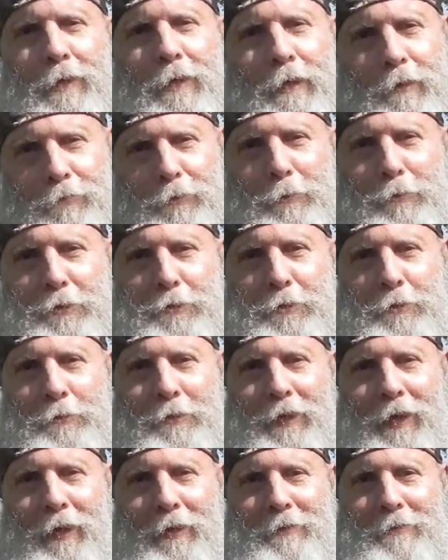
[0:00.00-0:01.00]
if you would do
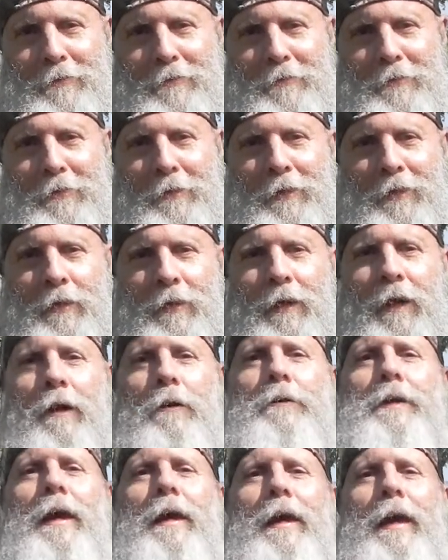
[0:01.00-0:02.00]
that.
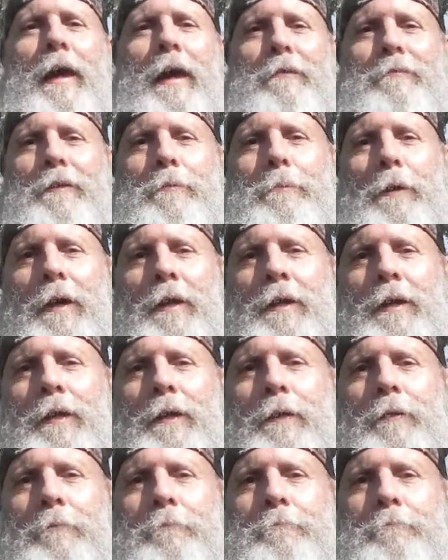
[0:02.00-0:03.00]
Okay,
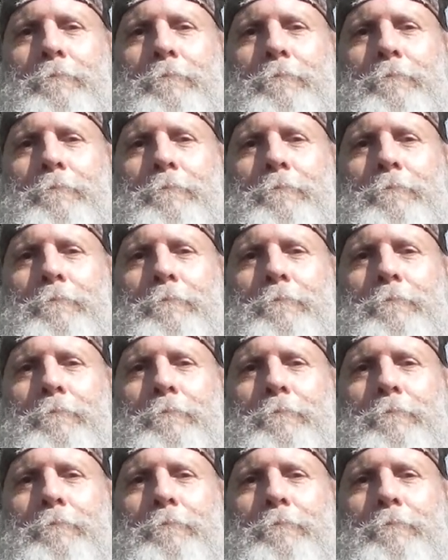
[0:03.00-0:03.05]
everybody,